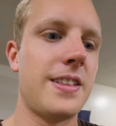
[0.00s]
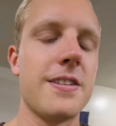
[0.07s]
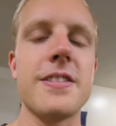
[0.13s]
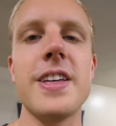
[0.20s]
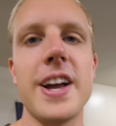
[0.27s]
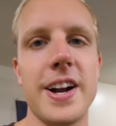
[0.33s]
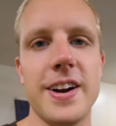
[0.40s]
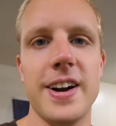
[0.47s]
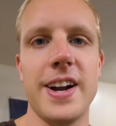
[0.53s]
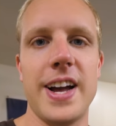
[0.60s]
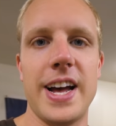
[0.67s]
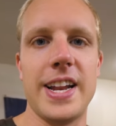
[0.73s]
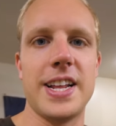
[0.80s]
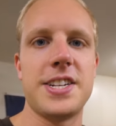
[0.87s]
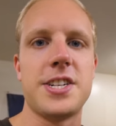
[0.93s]
They're there,
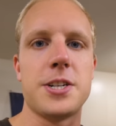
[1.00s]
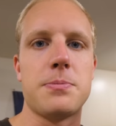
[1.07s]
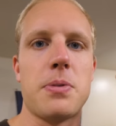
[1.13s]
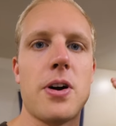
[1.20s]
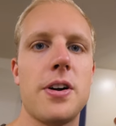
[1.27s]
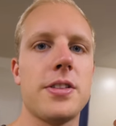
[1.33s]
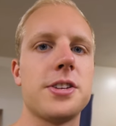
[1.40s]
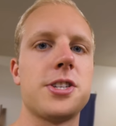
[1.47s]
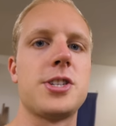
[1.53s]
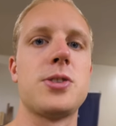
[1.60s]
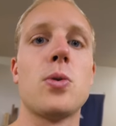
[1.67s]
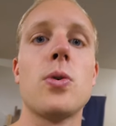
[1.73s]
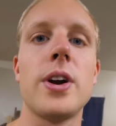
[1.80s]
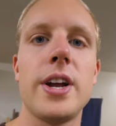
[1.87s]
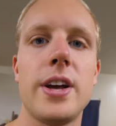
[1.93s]
and it's just part of the
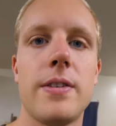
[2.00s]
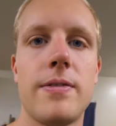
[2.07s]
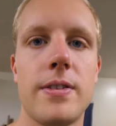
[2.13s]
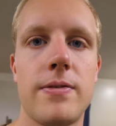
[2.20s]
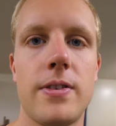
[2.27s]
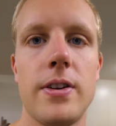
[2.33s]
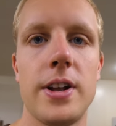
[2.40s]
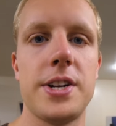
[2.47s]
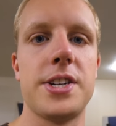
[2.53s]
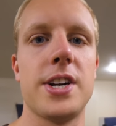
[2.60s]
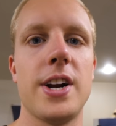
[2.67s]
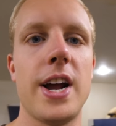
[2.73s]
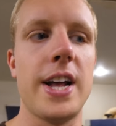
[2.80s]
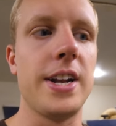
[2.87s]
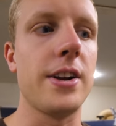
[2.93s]
story of the
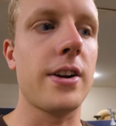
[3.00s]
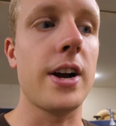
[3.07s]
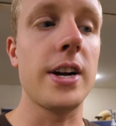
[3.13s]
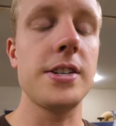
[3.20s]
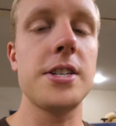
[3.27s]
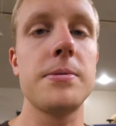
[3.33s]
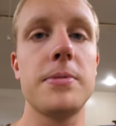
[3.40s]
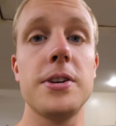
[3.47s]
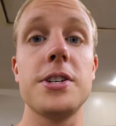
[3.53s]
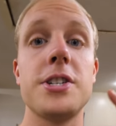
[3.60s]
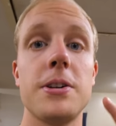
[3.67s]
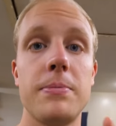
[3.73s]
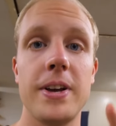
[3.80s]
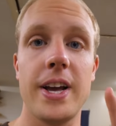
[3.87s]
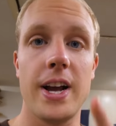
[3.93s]
furniture. And your customer
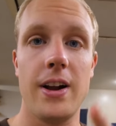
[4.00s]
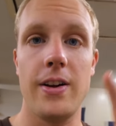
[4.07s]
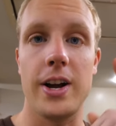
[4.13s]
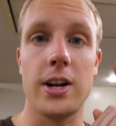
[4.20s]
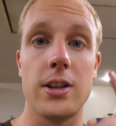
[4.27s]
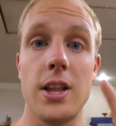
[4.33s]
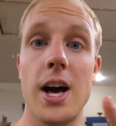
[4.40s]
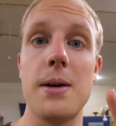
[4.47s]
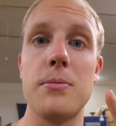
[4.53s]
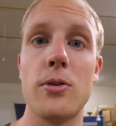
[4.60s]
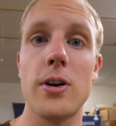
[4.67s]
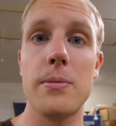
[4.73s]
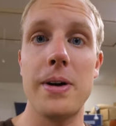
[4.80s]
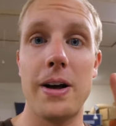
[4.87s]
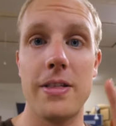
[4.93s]
should be caring a lot
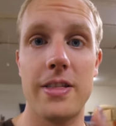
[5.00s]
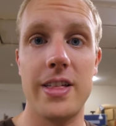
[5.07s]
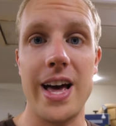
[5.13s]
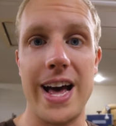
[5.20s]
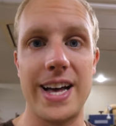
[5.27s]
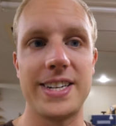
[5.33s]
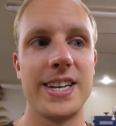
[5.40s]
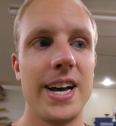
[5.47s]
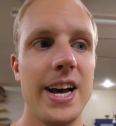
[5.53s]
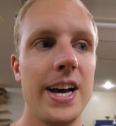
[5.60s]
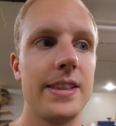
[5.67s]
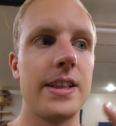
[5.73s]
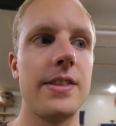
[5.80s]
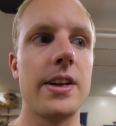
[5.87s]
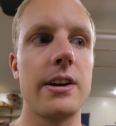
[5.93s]
more about that
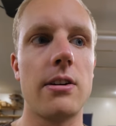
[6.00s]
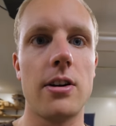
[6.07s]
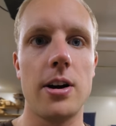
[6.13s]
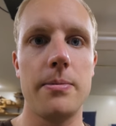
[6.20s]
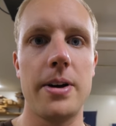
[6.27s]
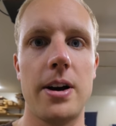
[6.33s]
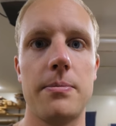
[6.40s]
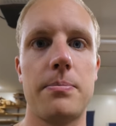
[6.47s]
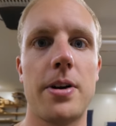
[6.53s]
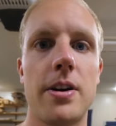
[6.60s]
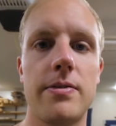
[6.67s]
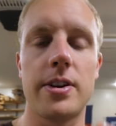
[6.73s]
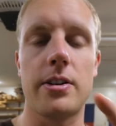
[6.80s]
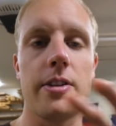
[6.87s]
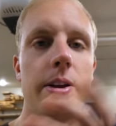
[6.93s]
than they are about
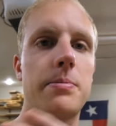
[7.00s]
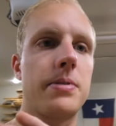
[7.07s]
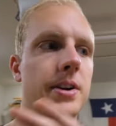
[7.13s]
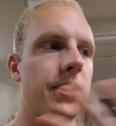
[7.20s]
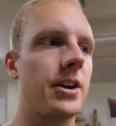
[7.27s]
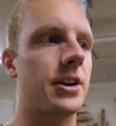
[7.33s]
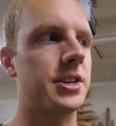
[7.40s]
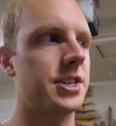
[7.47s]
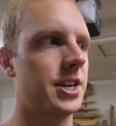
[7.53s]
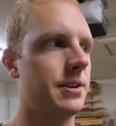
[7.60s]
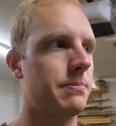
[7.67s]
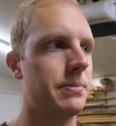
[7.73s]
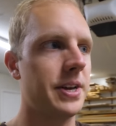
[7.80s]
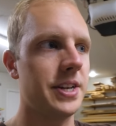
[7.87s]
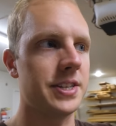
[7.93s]
perfectly
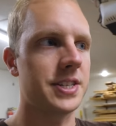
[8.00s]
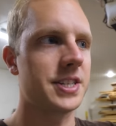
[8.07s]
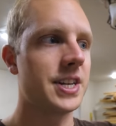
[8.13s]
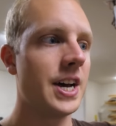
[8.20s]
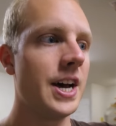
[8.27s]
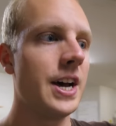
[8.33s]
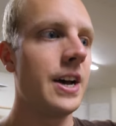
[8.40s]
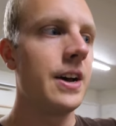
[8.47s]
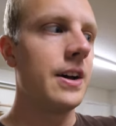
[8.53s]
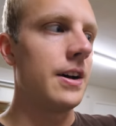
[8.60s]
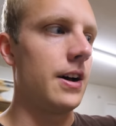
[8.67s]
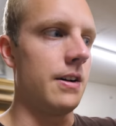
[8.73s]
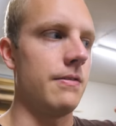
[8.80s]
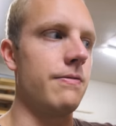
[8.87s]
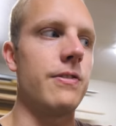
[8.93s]
production pieced
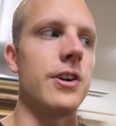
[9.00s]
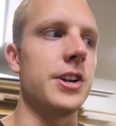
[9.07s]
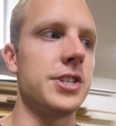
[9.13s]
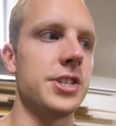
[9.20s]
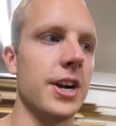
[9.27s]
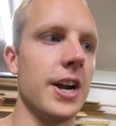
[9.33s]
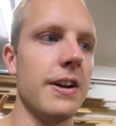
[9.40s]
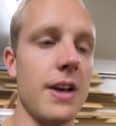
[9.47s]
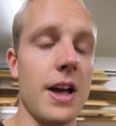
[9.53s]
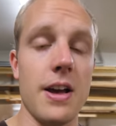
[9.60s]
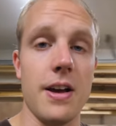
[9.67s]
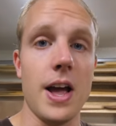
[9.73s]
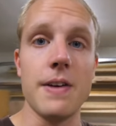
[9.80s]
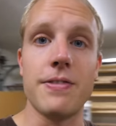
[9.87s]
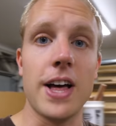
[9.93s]
uh, furniture. If,
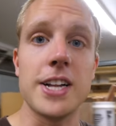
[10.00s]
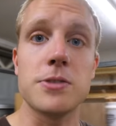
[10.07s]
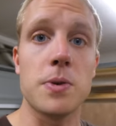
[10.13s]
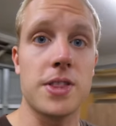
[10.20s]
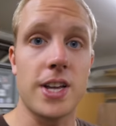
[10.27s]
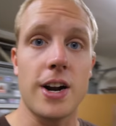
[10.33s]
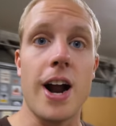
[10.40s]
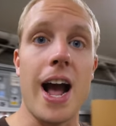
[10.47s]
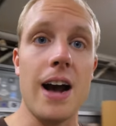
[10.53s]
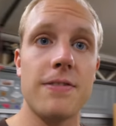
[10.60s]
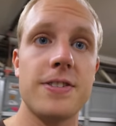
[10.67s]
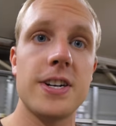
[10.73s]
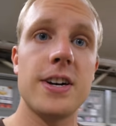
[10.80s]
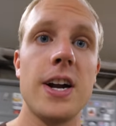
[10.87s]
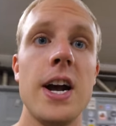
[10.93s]
if that's what they're
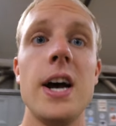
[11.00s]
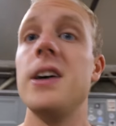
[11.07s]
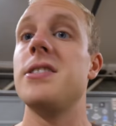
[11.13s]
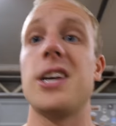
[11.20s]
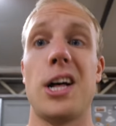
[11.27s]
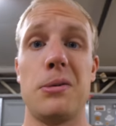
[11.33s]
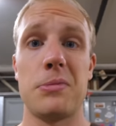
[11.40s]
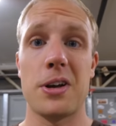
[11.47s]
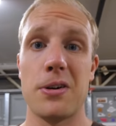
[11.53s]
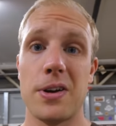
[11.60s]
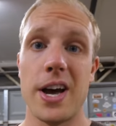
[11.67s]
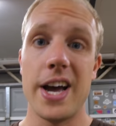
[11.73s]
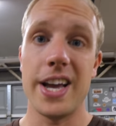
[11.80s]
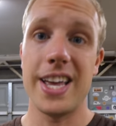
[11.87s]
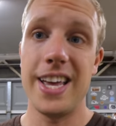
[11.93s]
after, tell them to go to
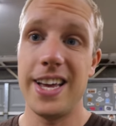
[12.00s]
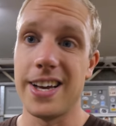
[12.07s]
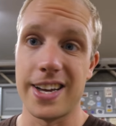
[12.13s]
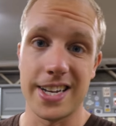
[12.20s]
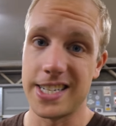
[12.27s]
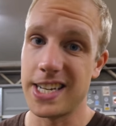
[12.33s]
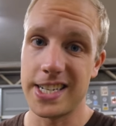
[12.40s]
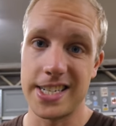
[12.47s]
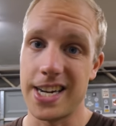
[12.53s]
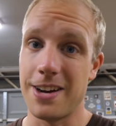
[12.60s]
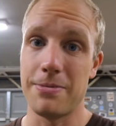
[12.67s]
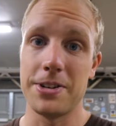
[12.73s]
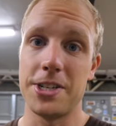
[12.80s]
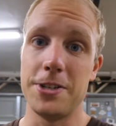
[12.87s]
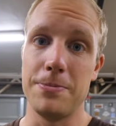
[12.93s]
IKEA because that's
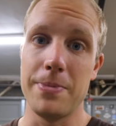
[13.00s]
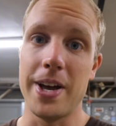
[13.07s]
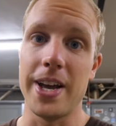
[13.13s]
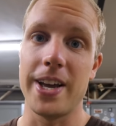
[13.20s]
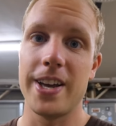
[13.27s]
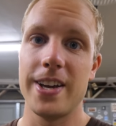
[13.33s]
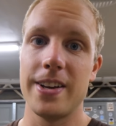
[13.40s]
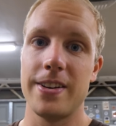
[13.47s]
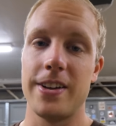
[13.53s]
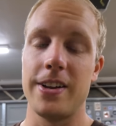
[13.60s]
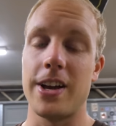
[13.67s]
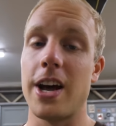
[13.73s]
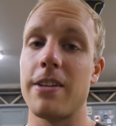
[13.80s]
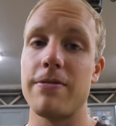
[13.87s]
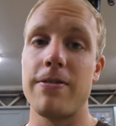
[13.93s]
not what you make you
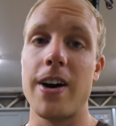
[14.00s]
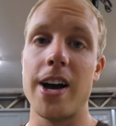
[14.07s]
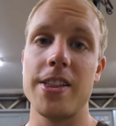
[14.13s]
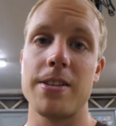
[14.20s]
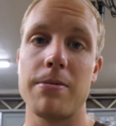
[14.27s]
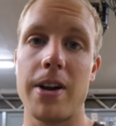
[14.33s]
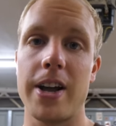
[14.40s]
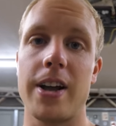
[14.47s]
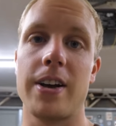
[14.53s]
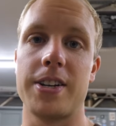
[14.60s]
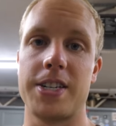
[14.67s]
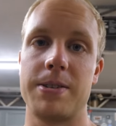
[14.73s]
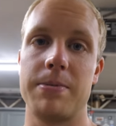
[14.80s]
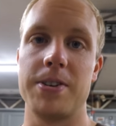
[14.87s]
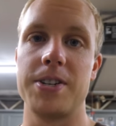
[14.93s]
got to find the right
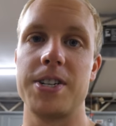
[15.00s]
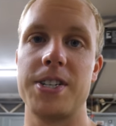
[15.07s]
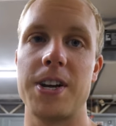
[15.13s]
customers.